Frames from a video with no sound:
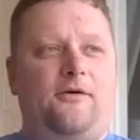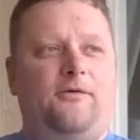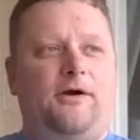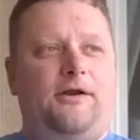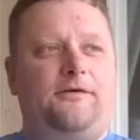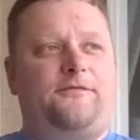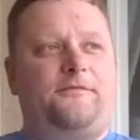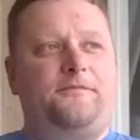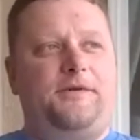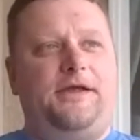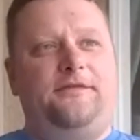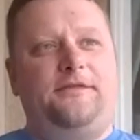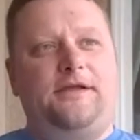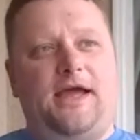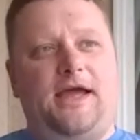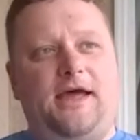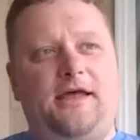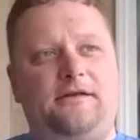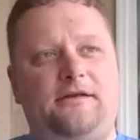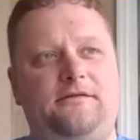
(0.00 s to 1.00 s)
I went from being
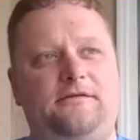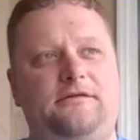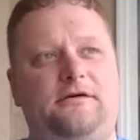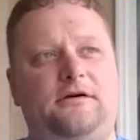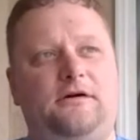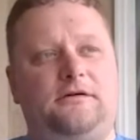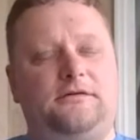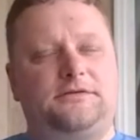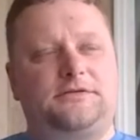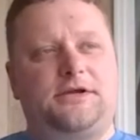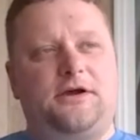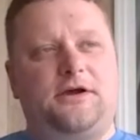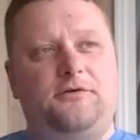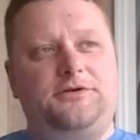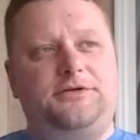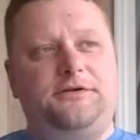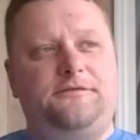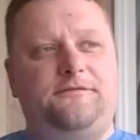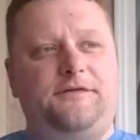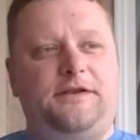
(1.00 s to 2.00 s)
the head girls
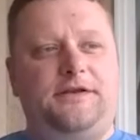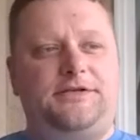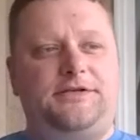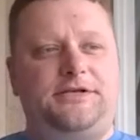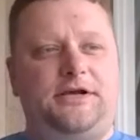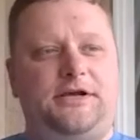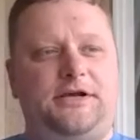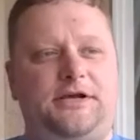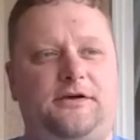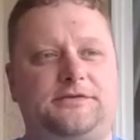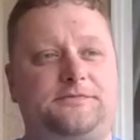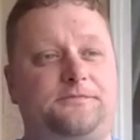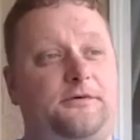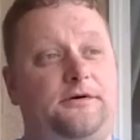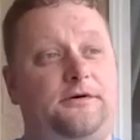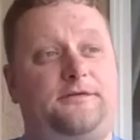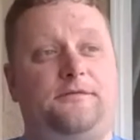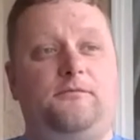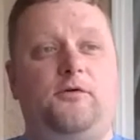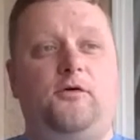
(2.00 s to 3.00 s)
coach at Vinton
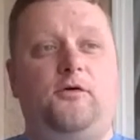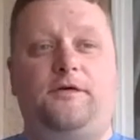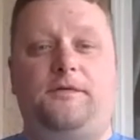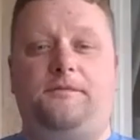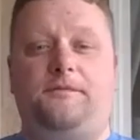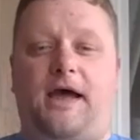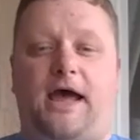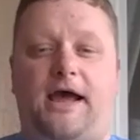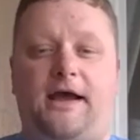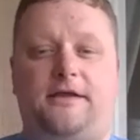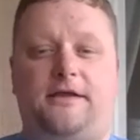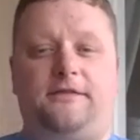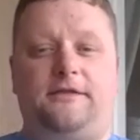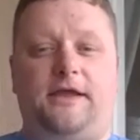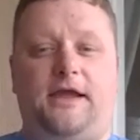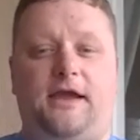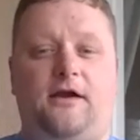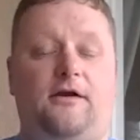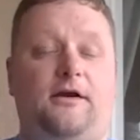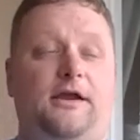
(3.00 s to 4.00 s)
Shellsburg to moving back in
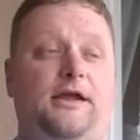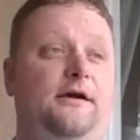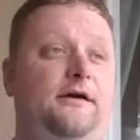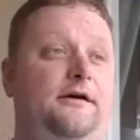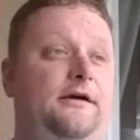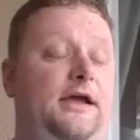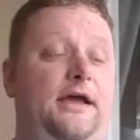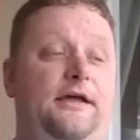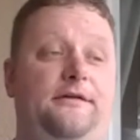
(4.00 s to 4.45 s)
the area,